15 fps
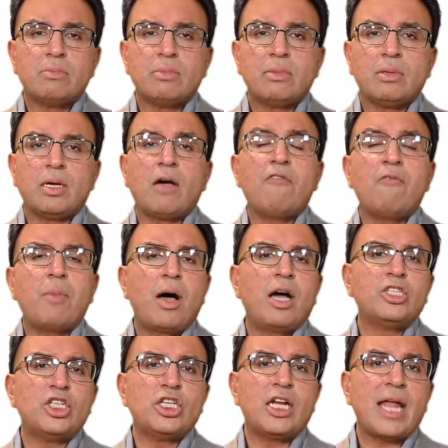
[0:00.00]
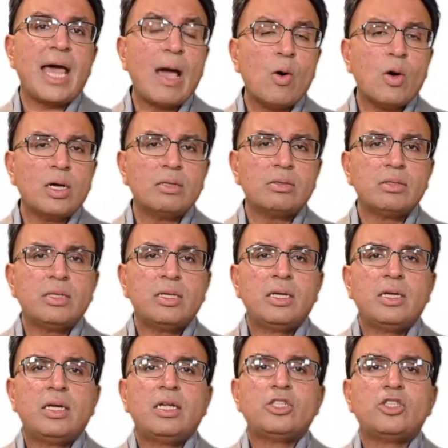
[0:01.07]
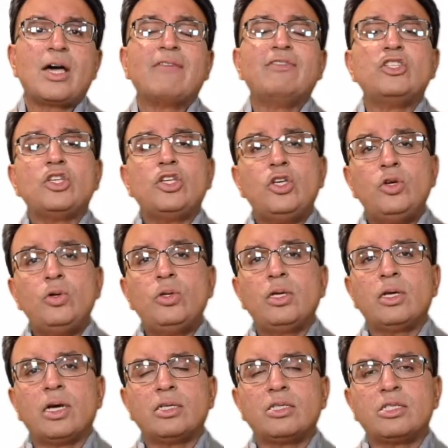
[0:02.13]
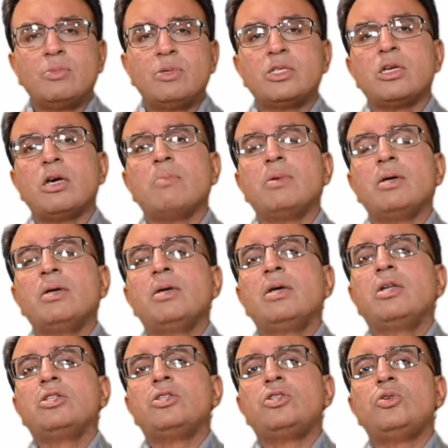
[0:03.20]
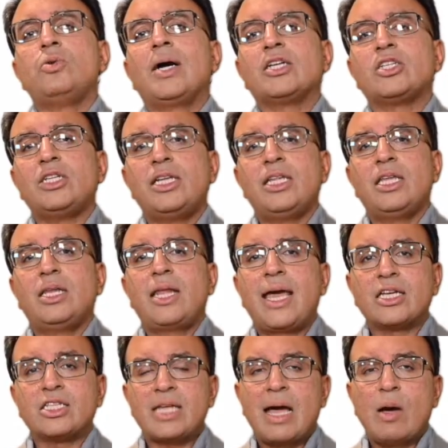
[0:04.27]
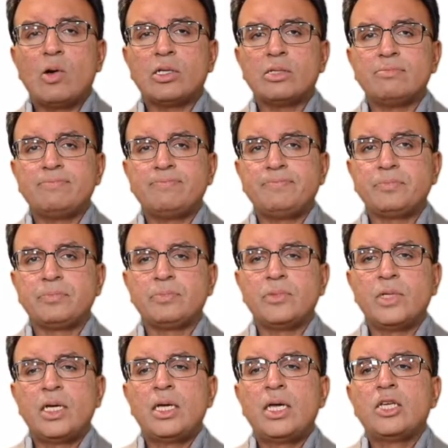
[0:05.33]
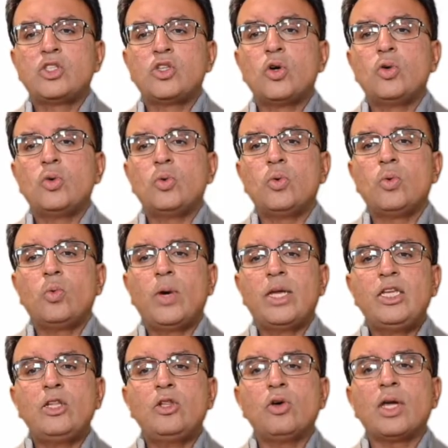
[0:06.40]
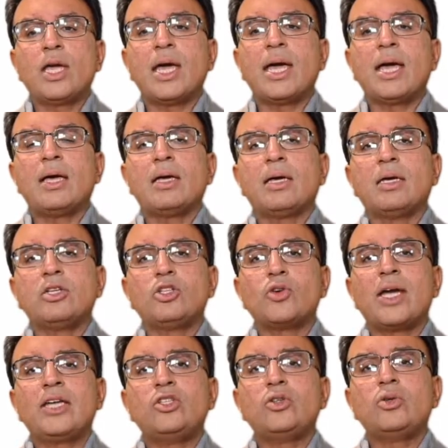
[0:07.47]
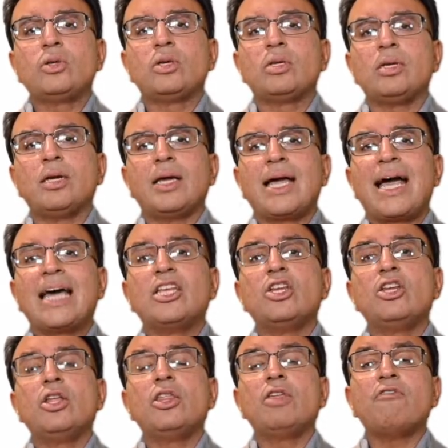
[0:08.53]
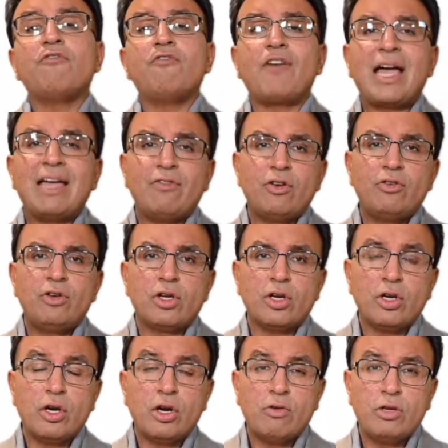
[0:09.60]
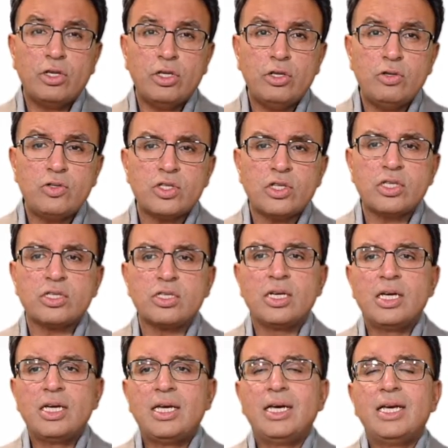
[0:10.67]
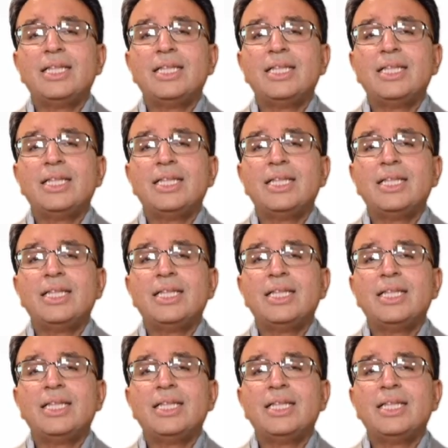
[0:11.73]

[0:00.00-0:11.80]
of margin an hour to having to queue the customers up to actually the next hour. So when you look at trying to add another 500 concurrent users, then